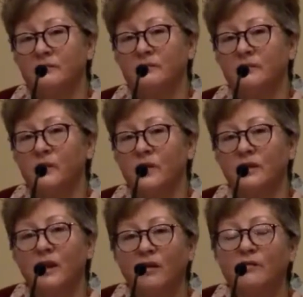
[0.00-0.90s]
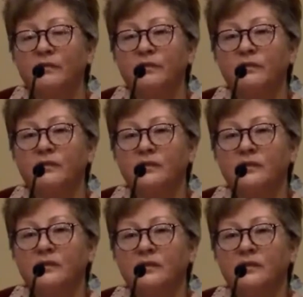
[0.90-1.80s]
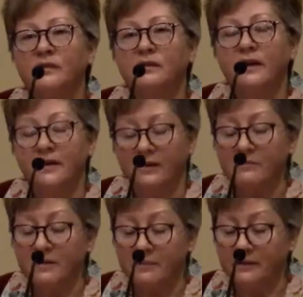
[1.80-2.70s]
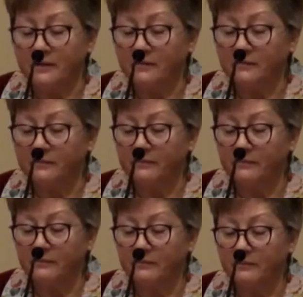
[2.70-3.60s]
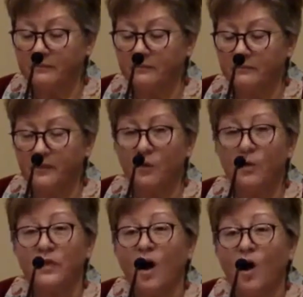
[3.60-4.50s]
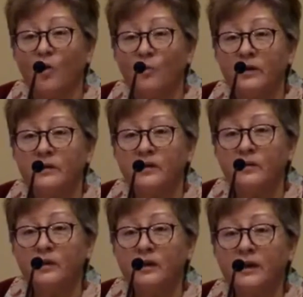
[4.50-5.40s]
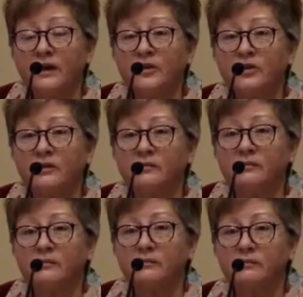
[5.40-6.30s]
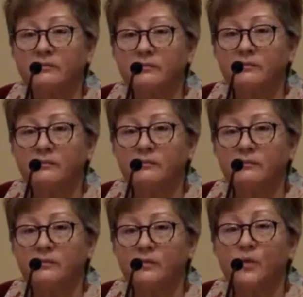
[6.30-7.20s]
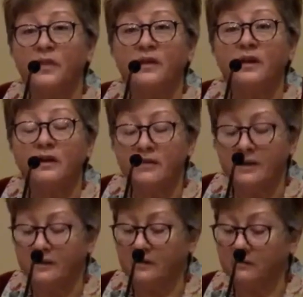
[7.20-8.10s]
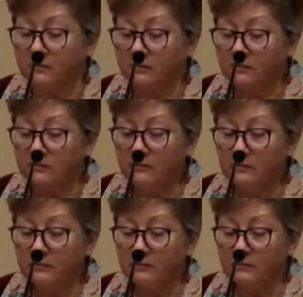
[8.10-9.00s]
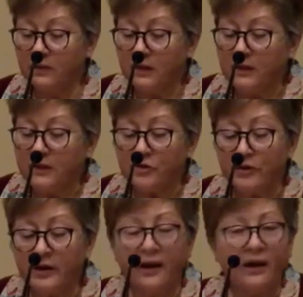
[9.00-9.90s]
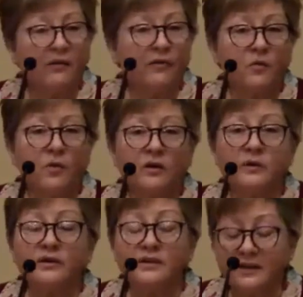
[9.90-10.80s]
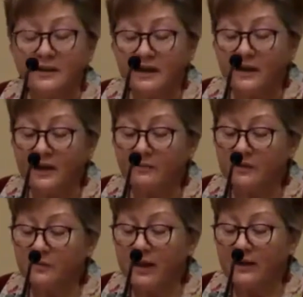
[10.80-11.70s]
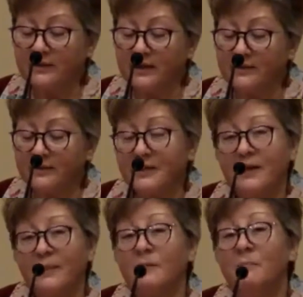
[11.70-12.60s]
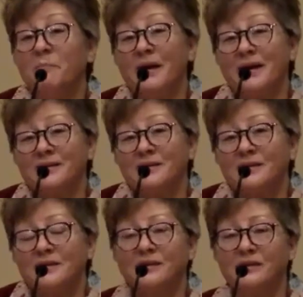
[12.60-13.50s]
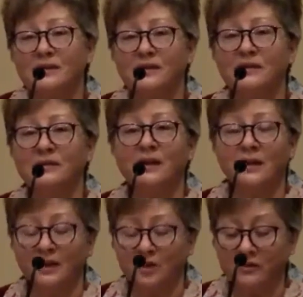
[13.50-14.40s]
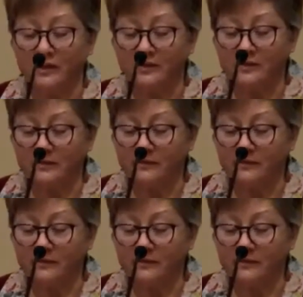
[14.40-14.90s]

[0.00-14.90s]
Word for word: with love and commitment, with open communication, with covenant, treating everyone with dignity and respect, and seeing the best in each of us.